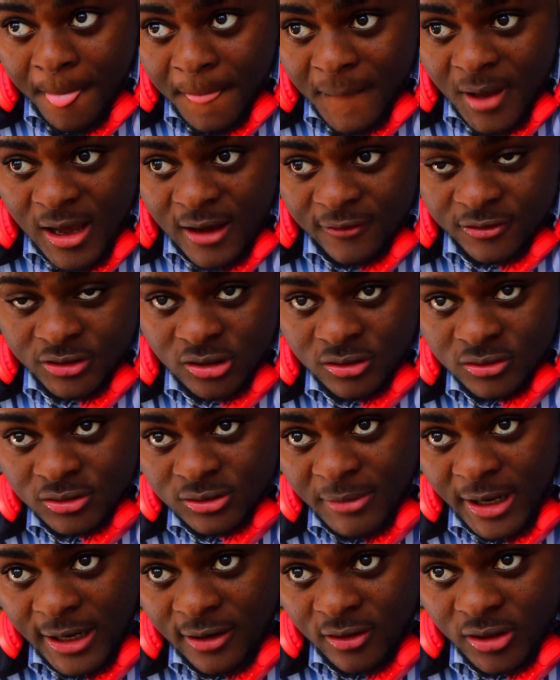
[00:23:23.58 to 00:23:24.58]
Now, I've
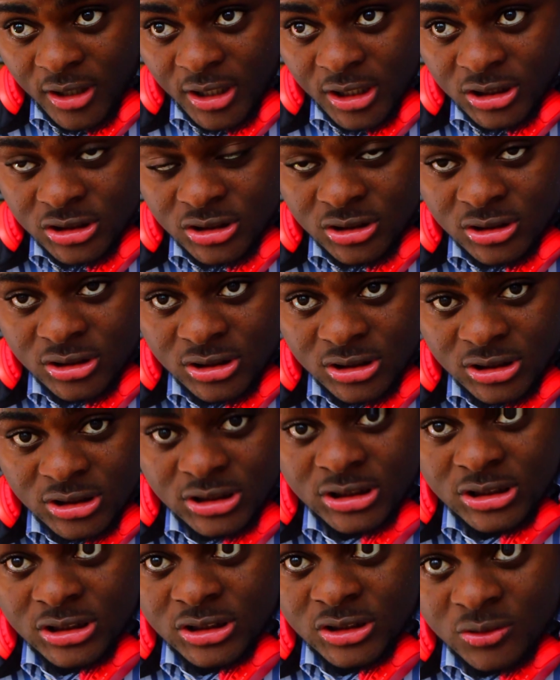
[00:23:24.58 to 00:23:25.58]
chosen my location.
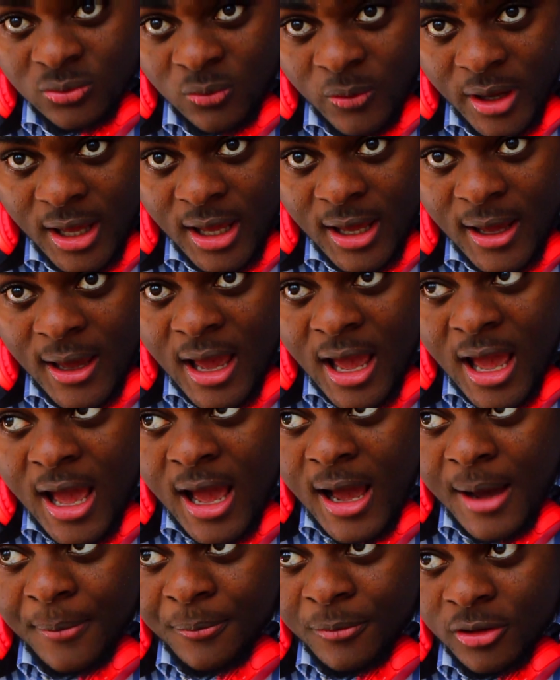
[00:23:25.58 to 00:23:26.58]
This is where
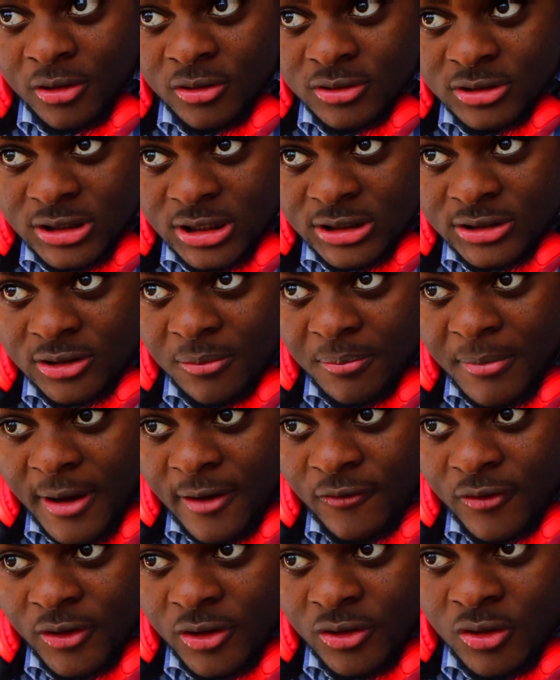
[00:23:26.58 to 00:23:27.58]
I'm going to set up my
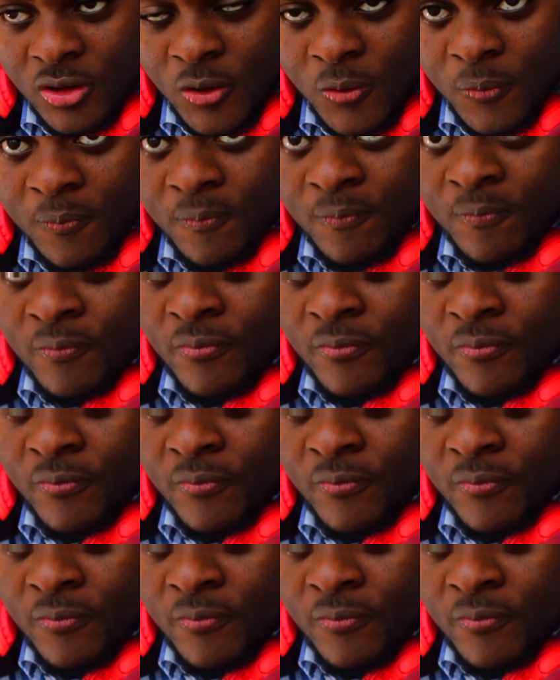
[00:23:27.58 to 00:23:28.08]
video.